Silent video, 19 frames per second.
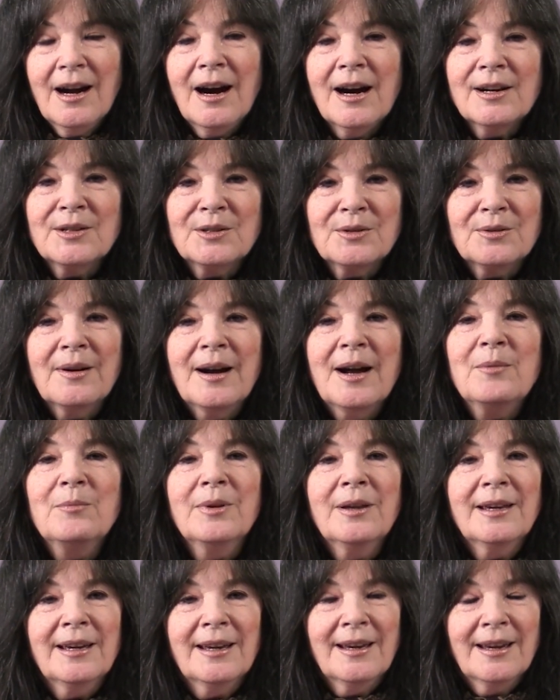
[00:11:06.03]
are
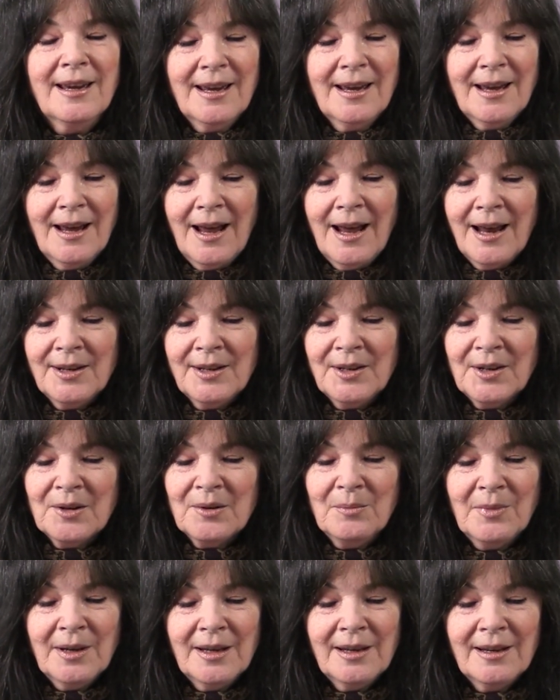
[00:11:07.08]
trembling under
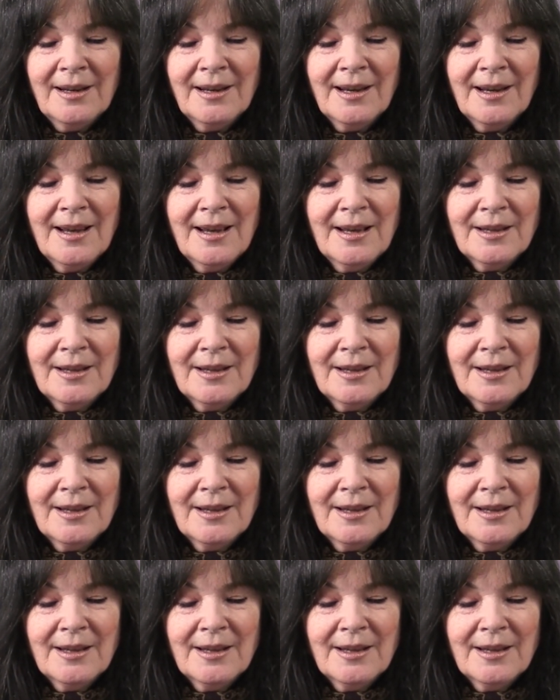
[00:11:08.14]
me.